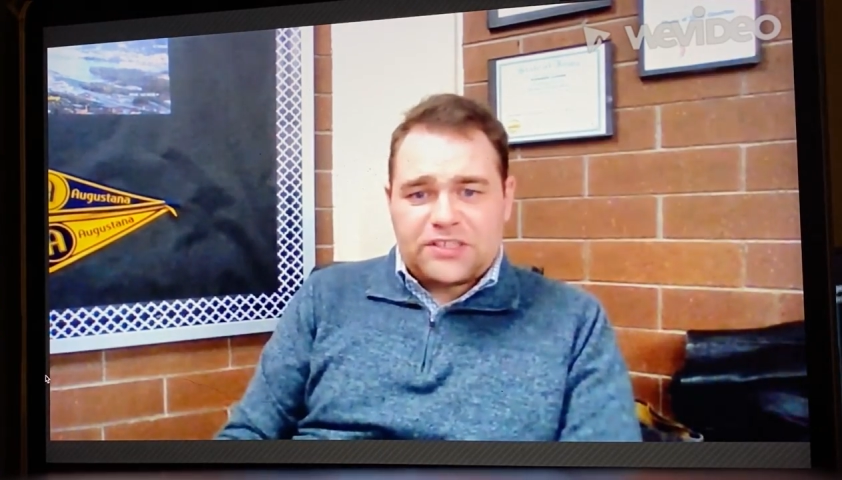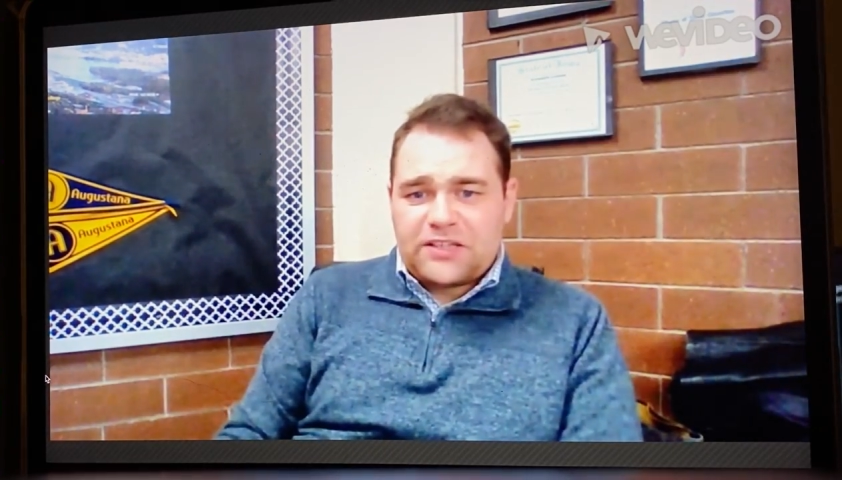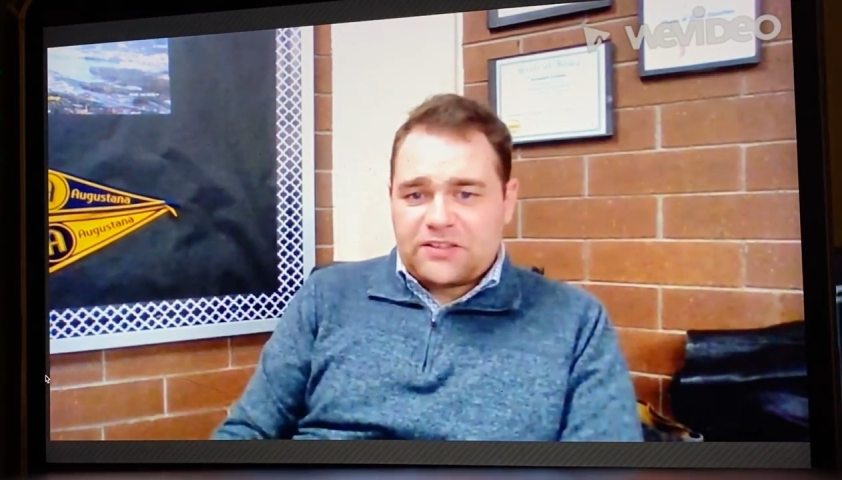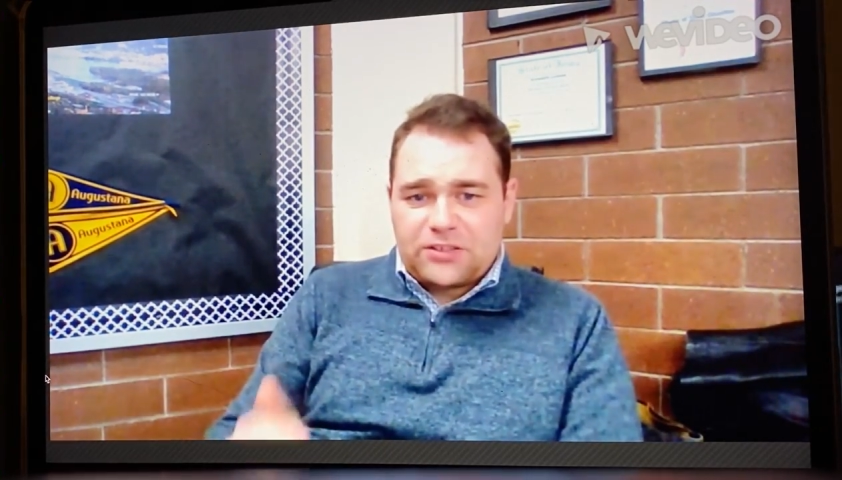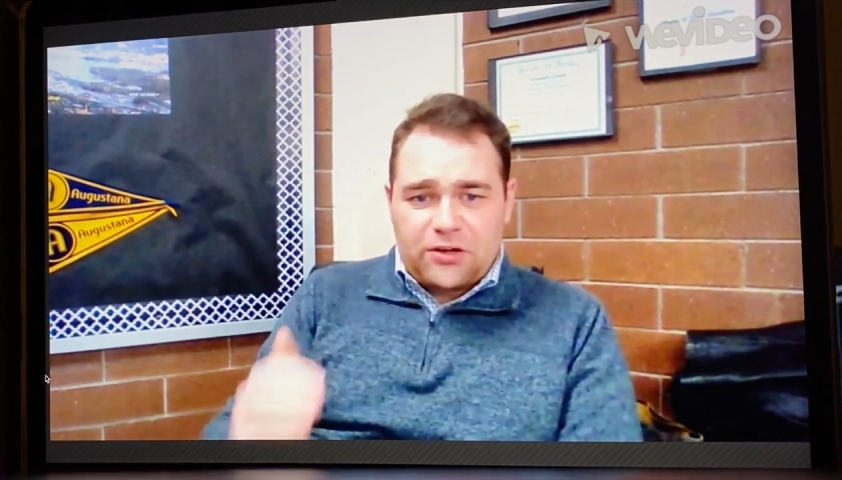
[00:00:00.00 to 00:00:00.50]

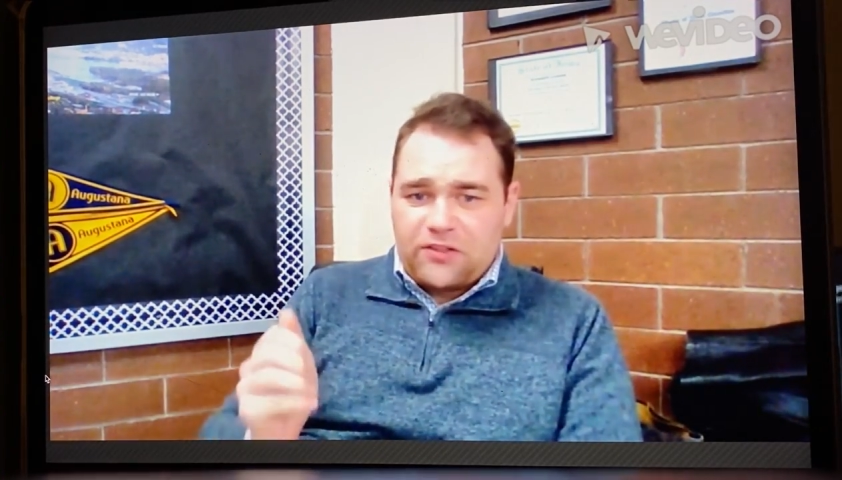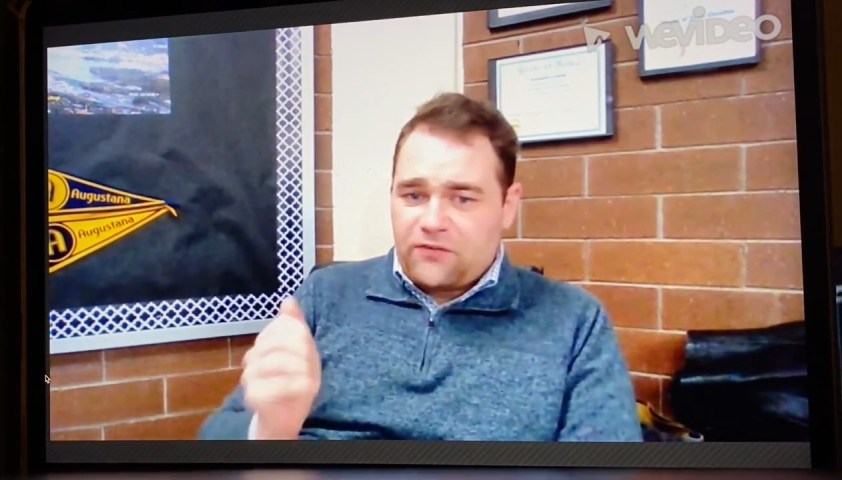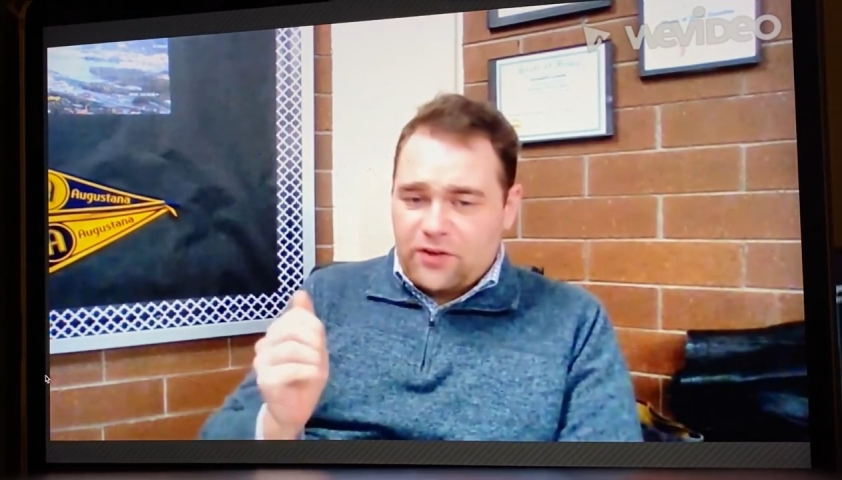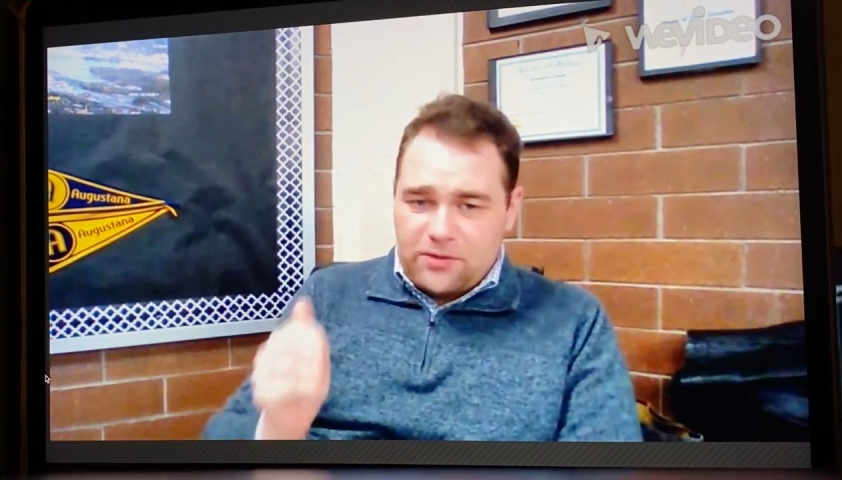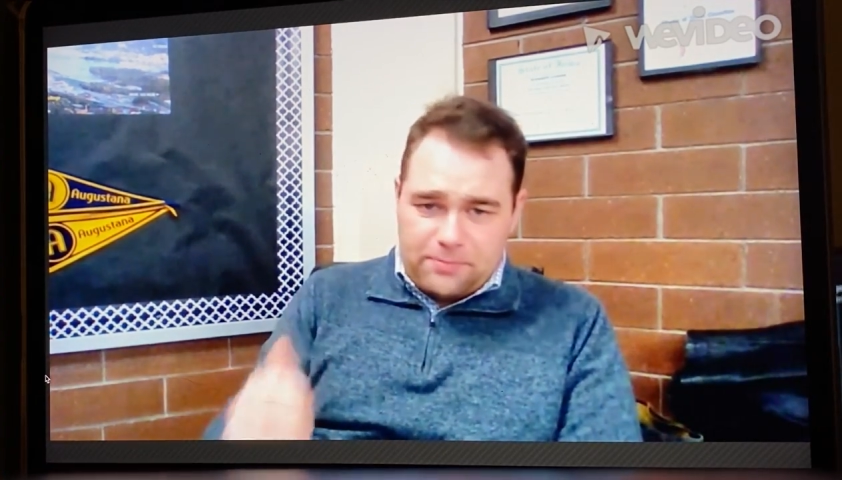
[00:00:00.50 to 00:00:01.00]
at starting at the
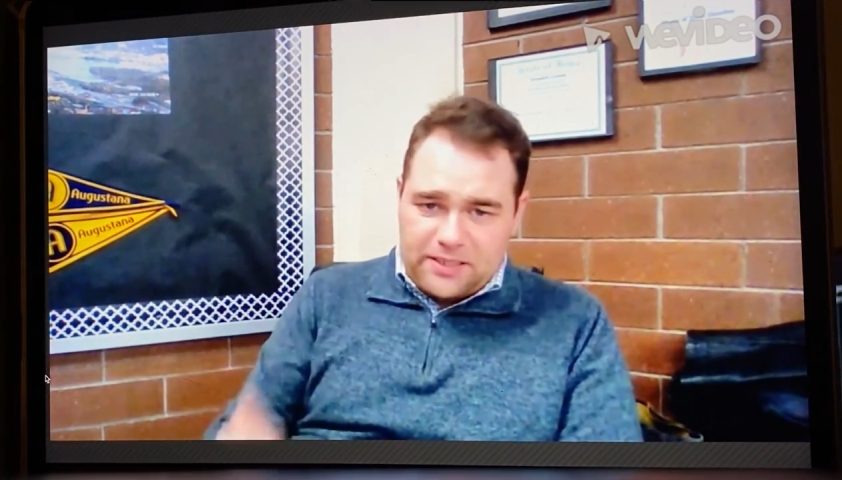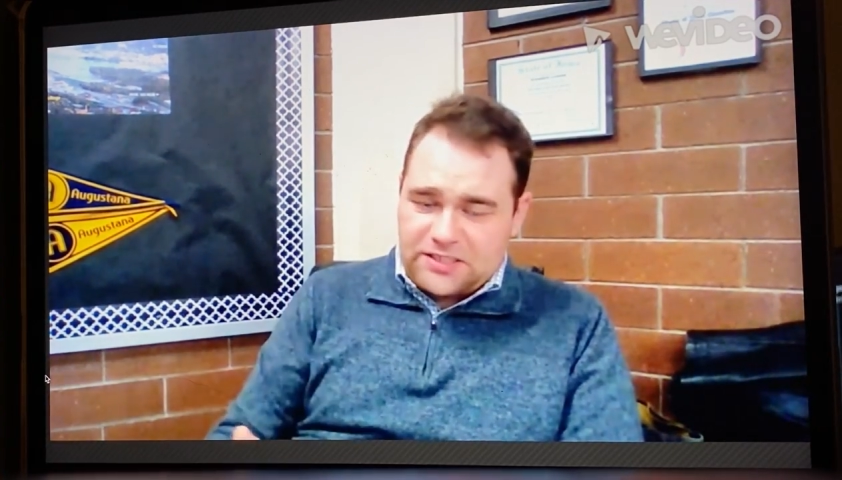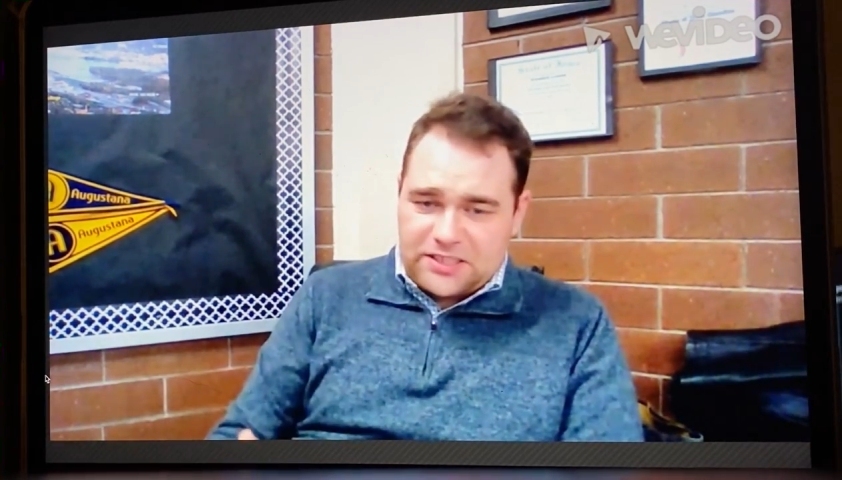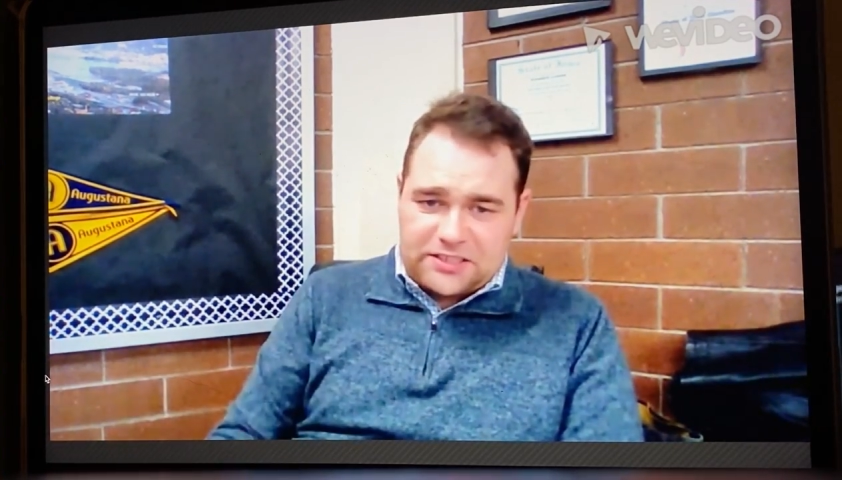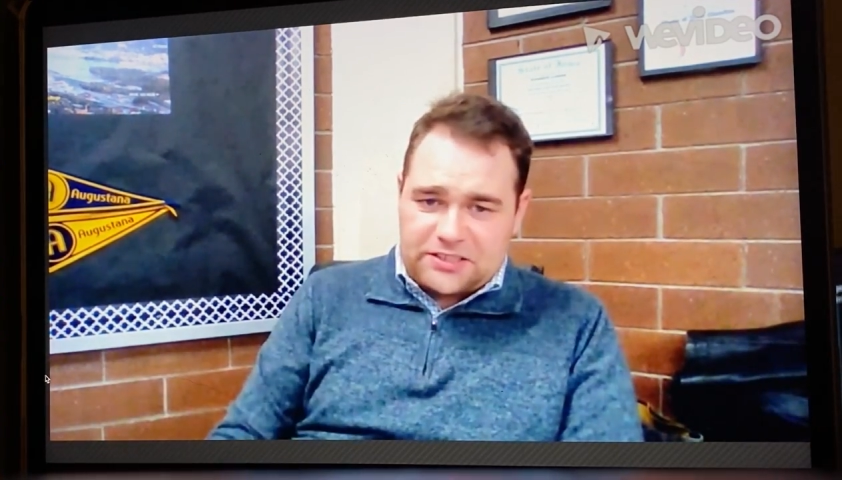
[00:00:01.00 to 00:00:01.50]
very
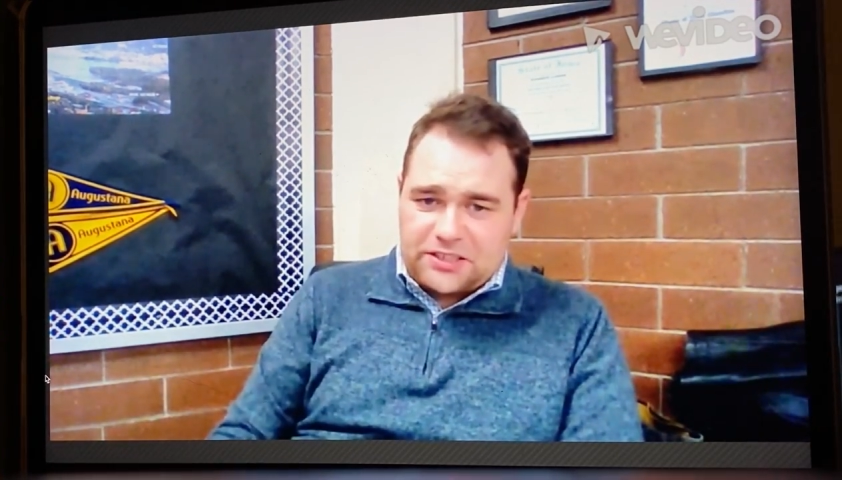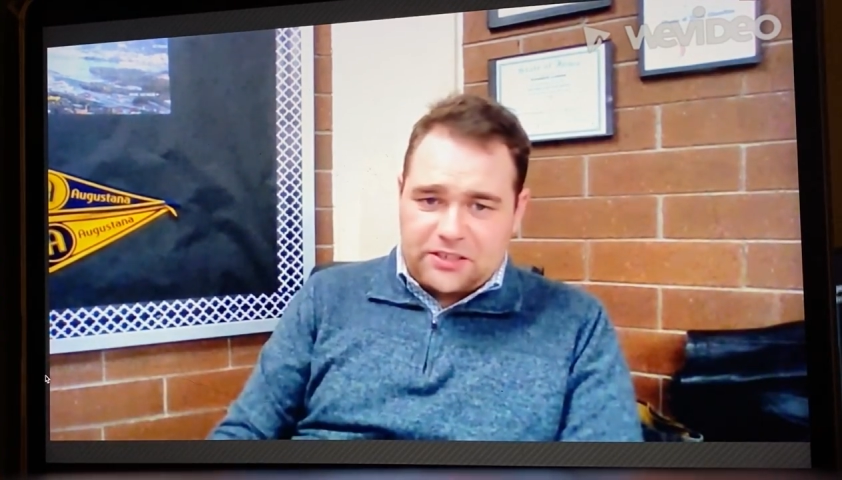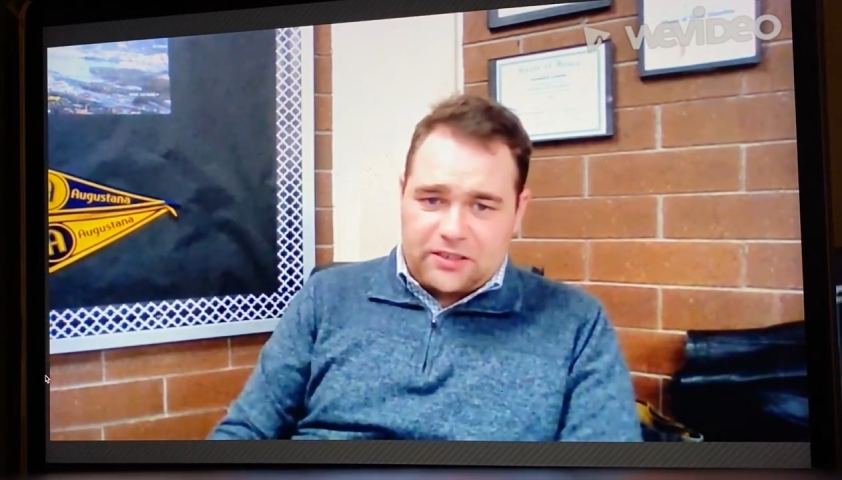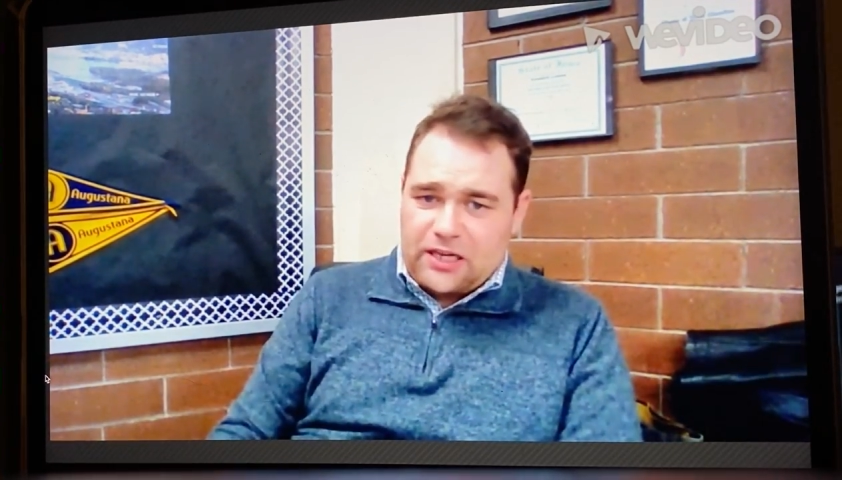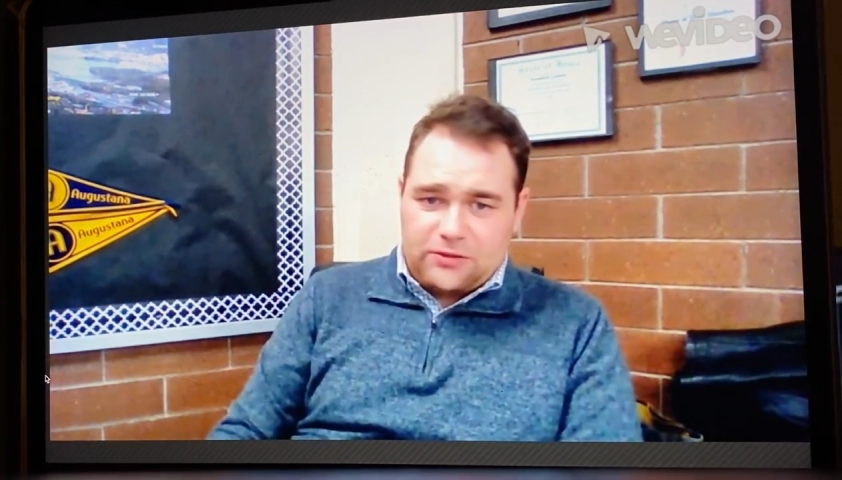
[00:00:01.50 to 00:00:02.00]
basics,
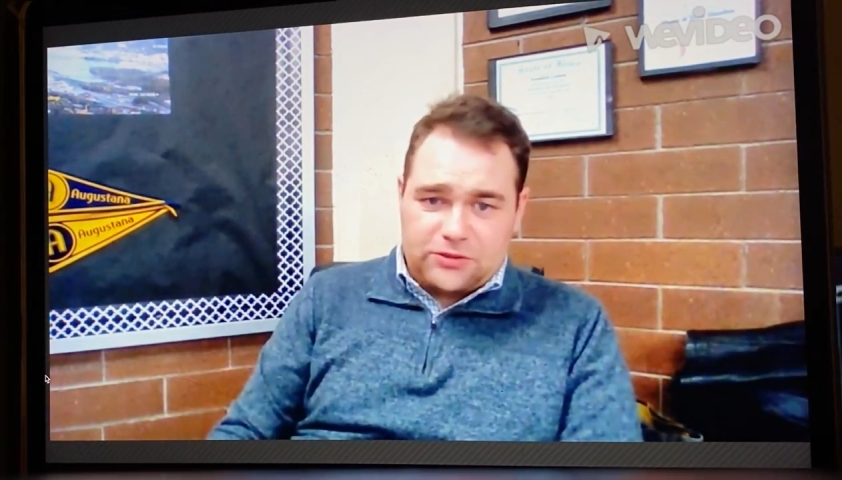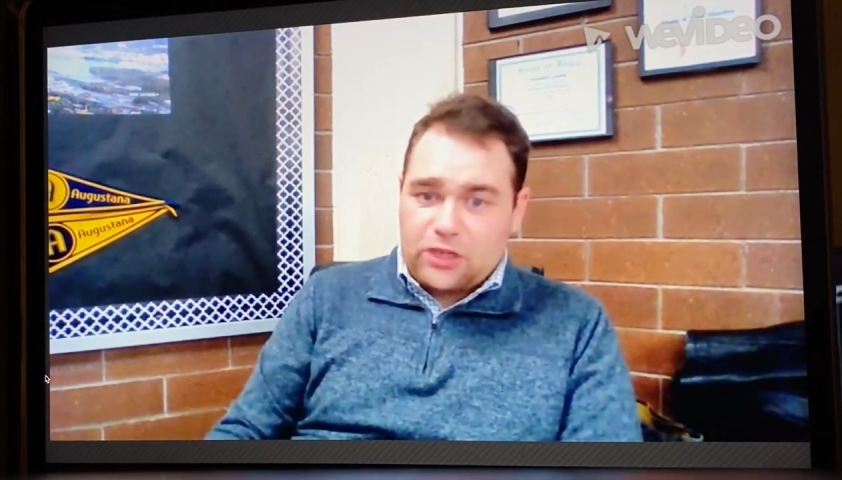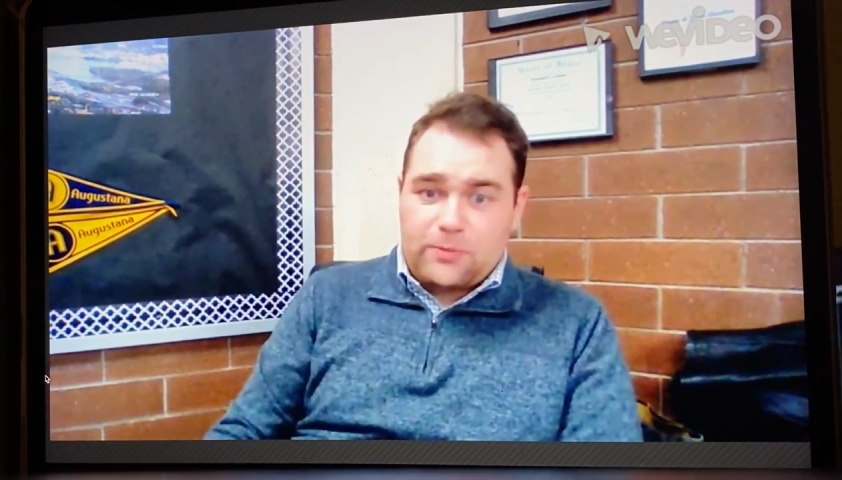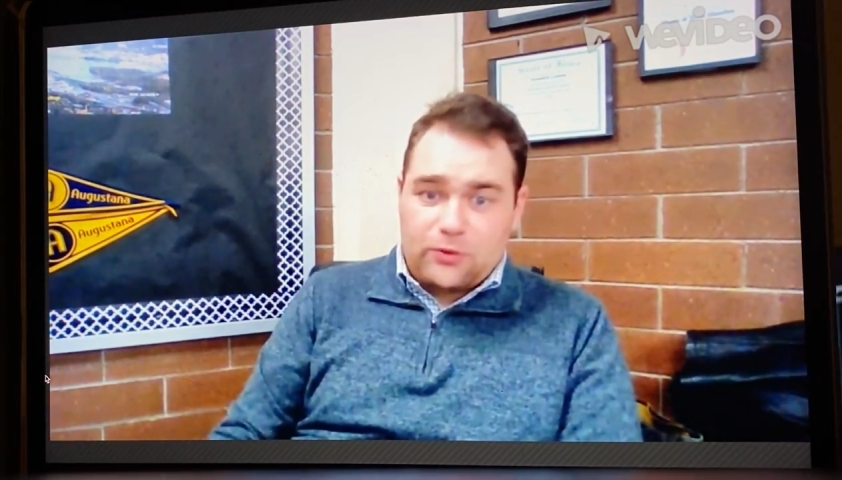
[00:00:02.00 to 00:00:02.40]
I'll talk about